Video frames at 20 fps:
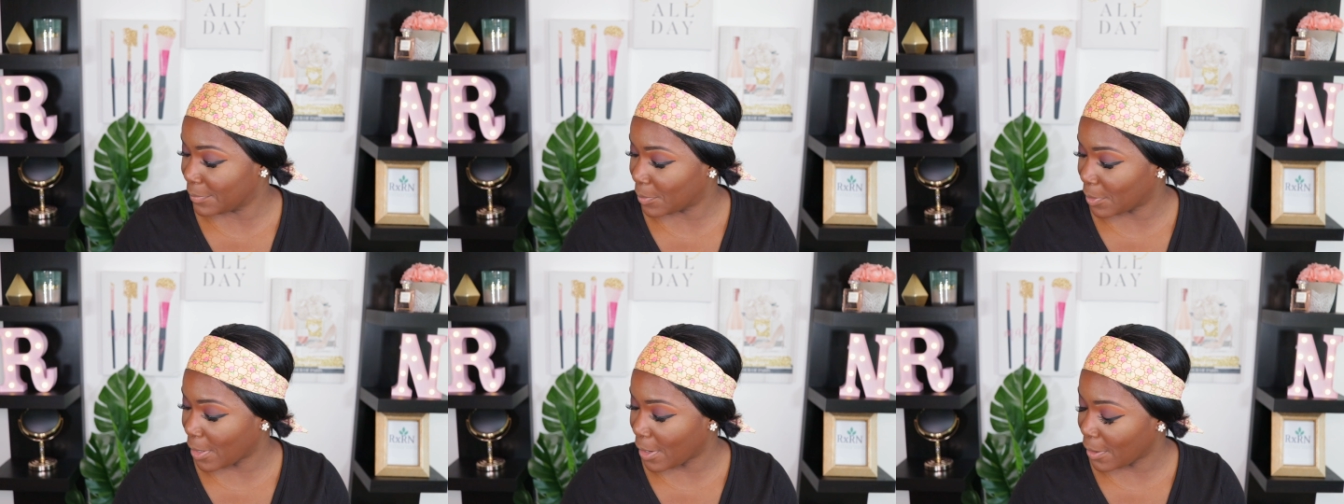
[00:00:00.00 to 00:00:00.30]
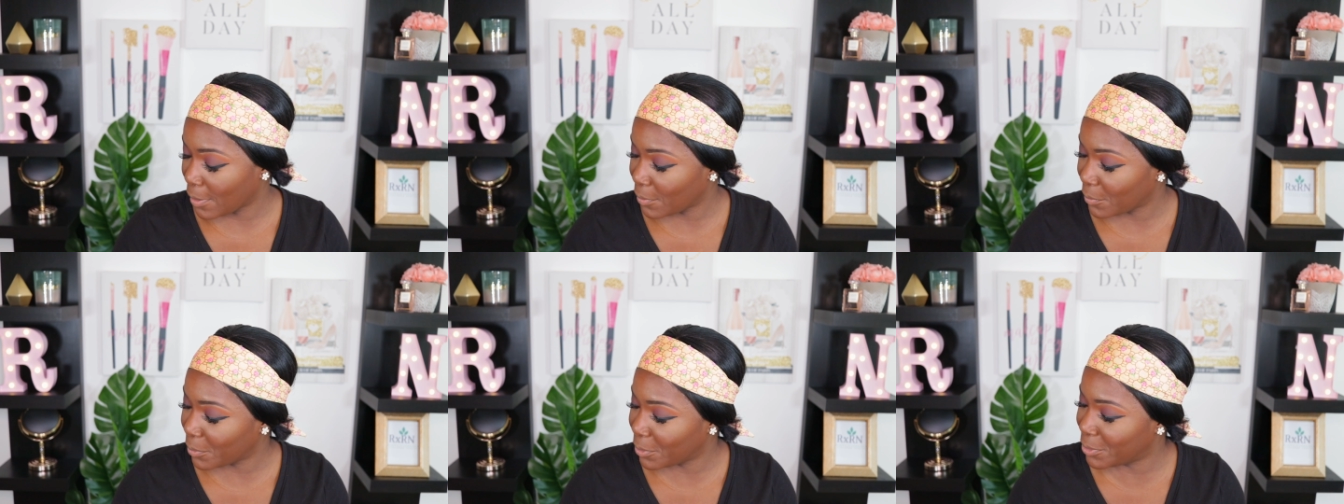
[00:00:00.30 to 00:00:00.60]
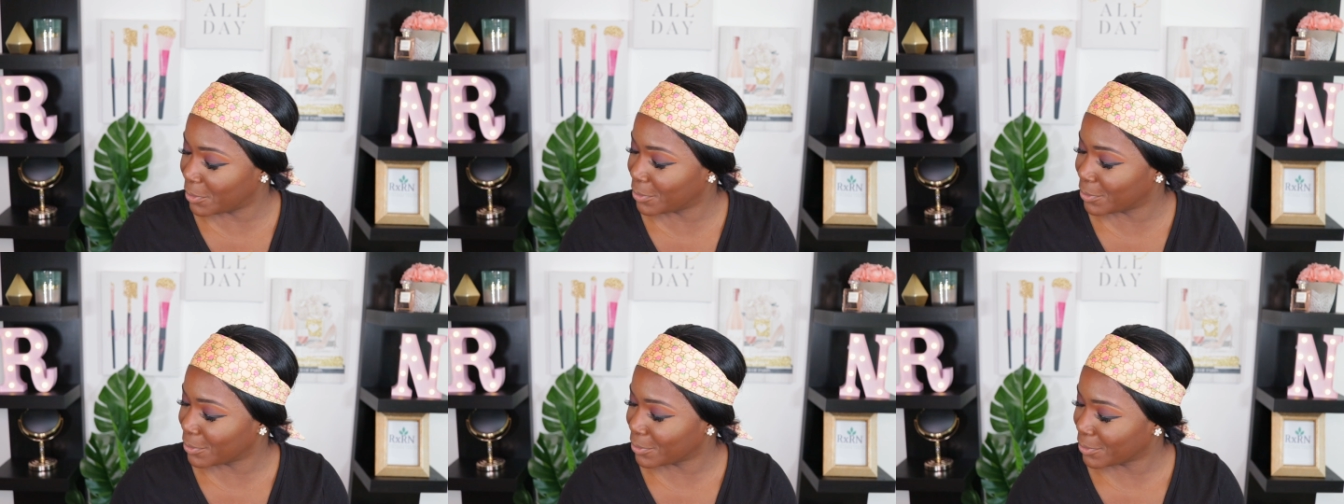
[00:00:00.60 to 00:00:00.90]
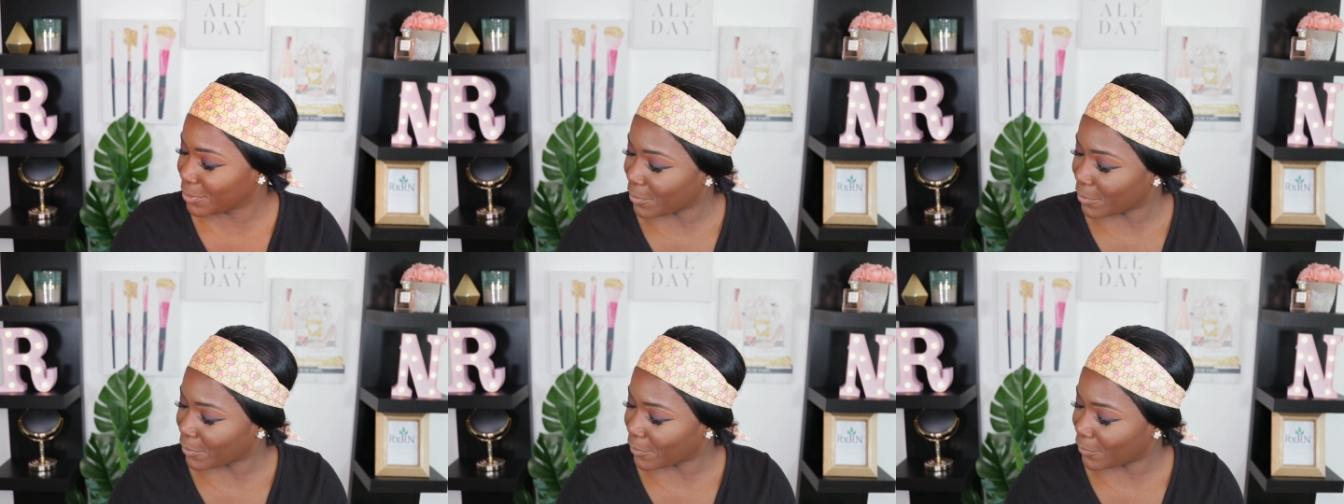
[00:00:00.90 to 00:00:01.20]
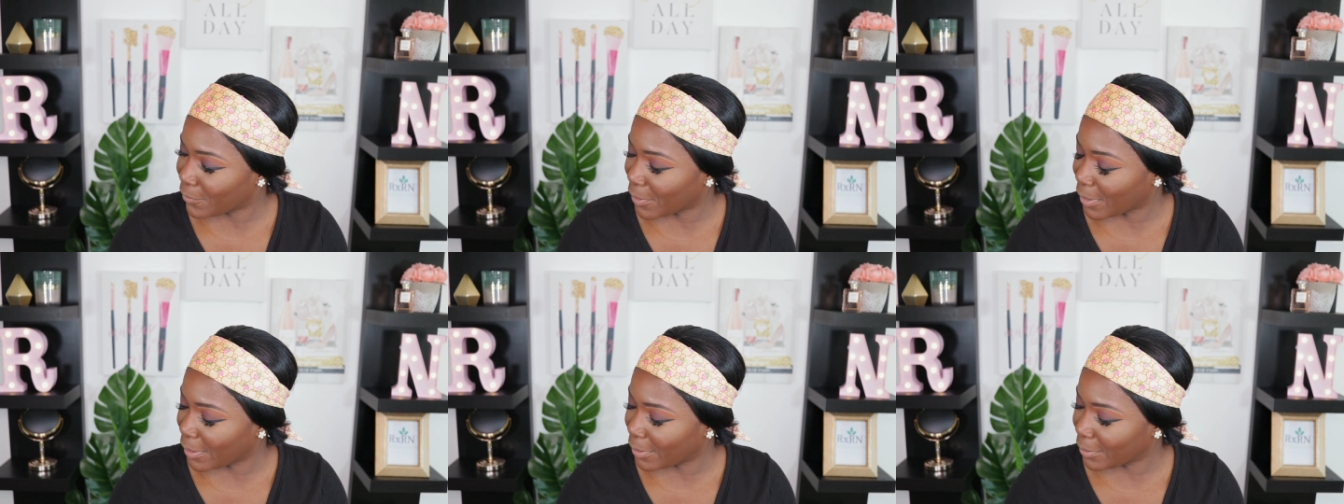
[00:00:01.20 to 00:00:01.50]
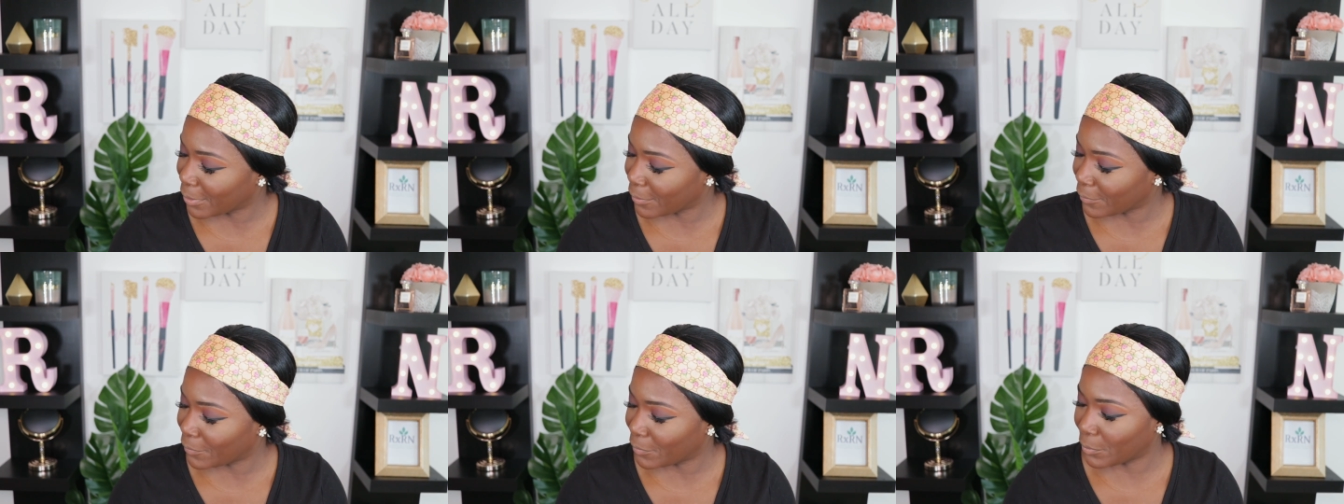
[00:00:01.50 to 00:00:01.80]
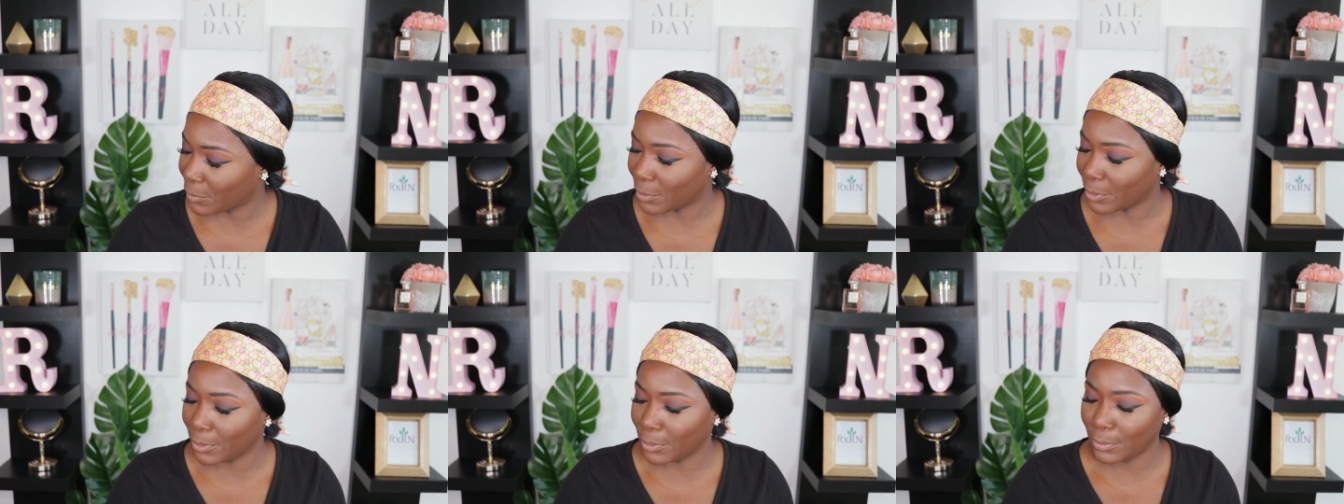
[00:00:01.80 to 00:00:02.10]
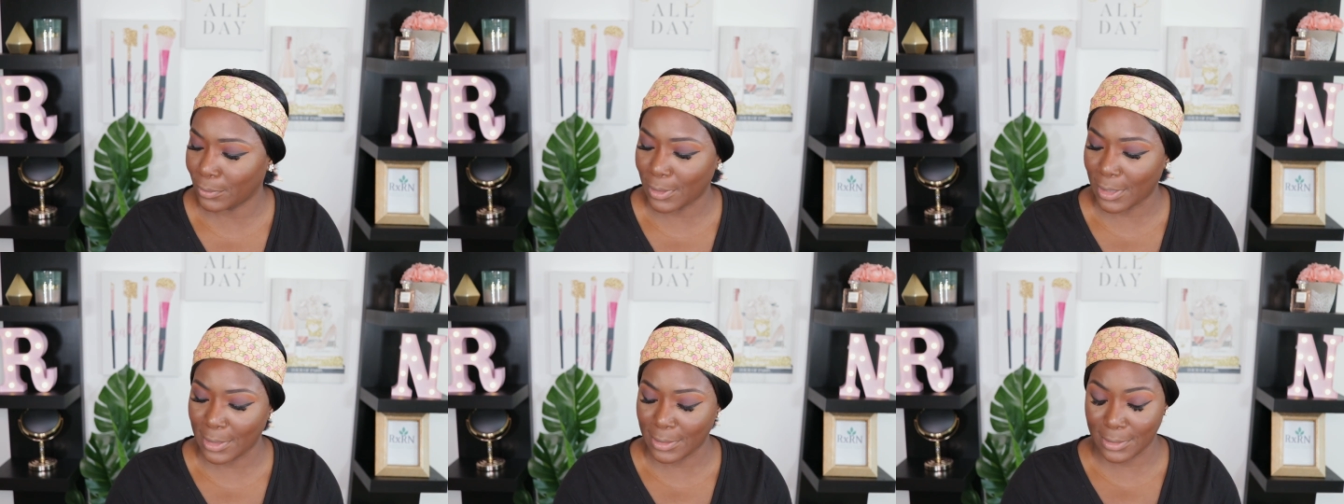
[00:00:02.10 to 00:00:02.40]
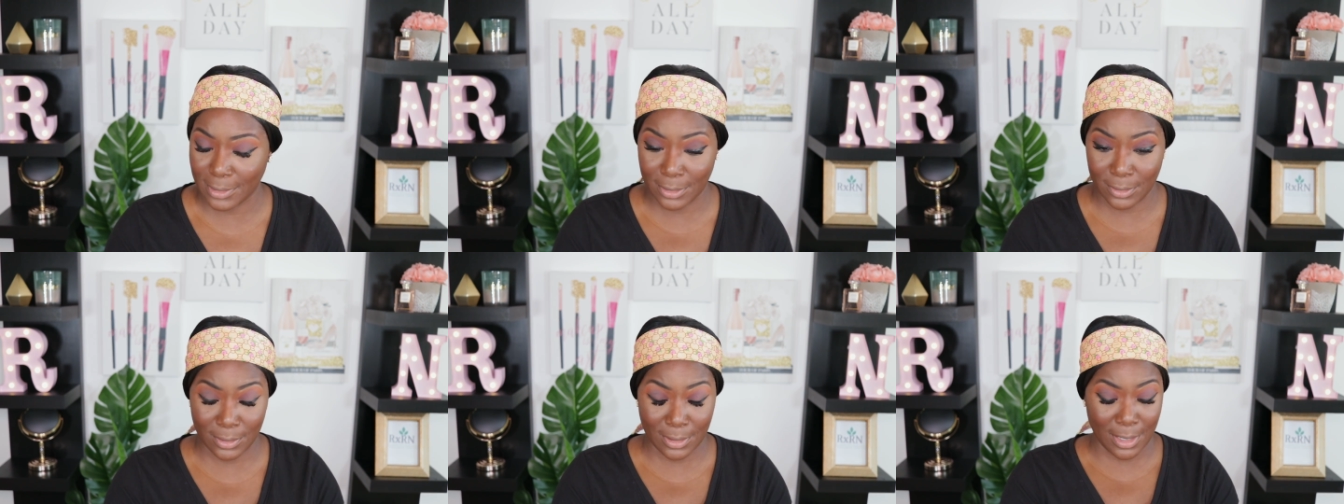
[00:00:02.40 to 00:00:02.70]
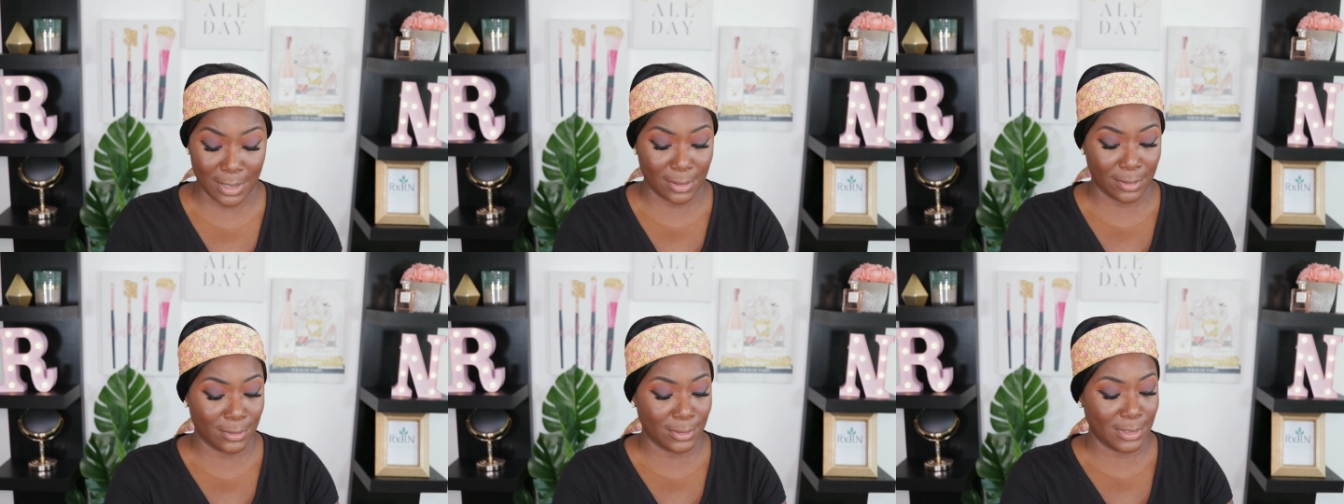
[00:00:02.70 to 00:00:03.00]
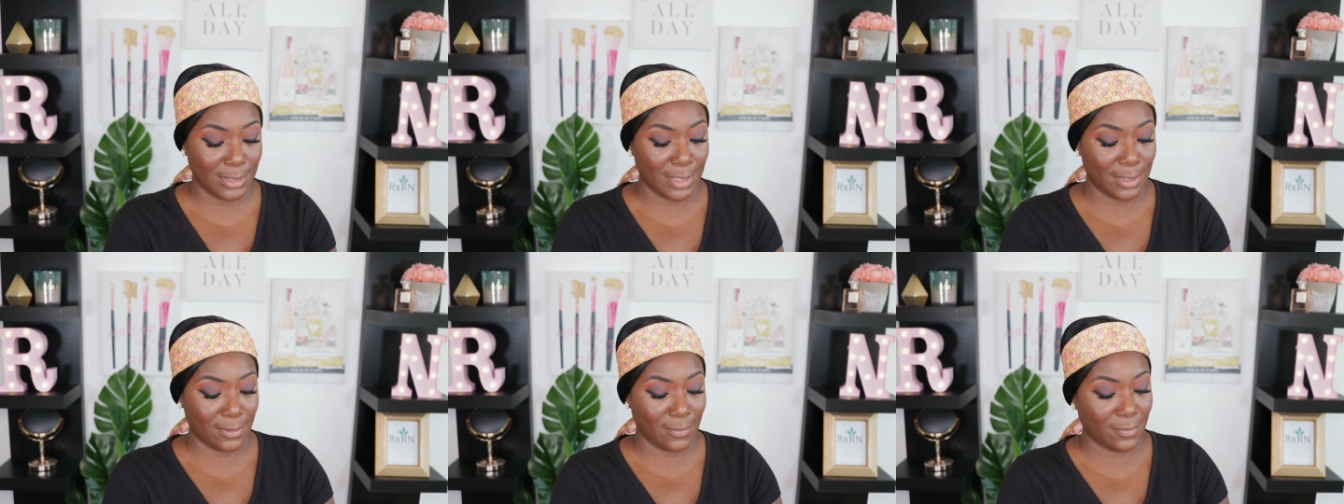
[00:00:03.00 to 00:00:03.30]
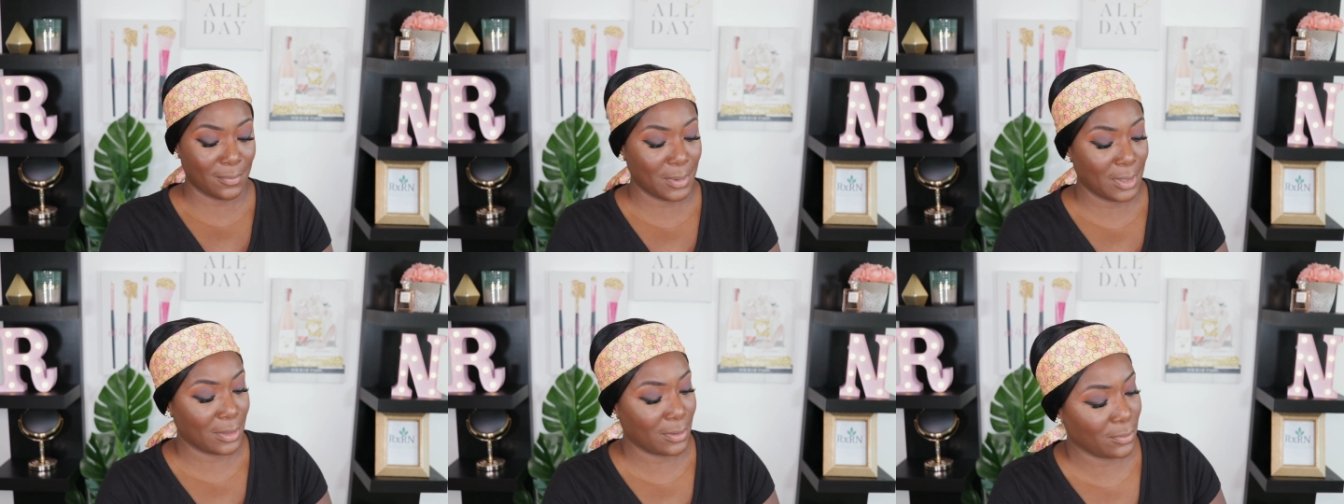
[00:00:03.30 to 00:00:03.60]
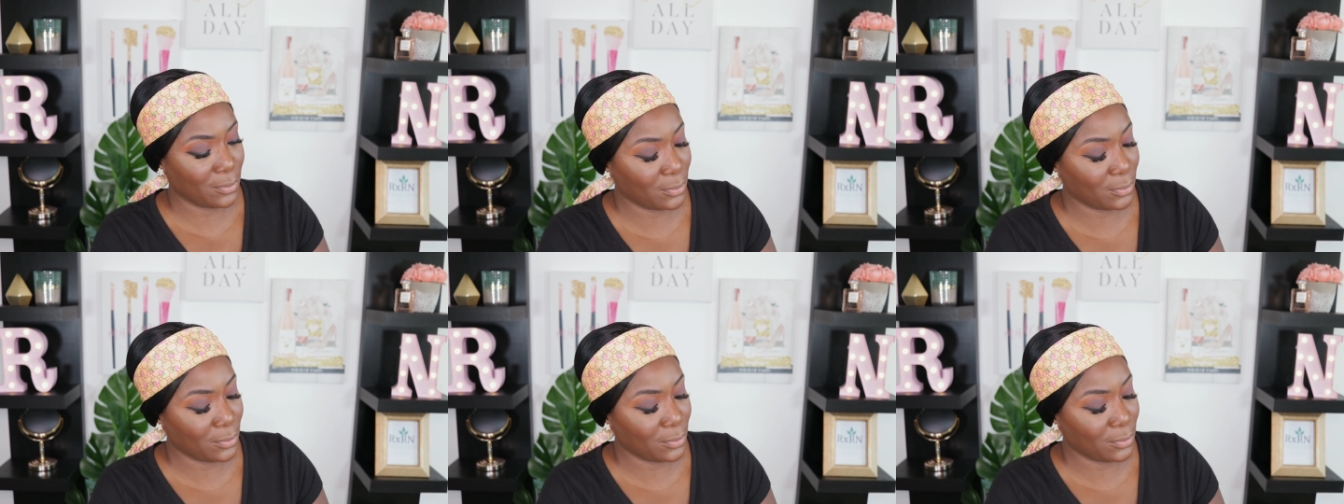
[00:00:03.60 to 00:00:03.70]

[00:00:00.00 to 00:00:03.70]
but I will find it for you. I just gotta go stand over by the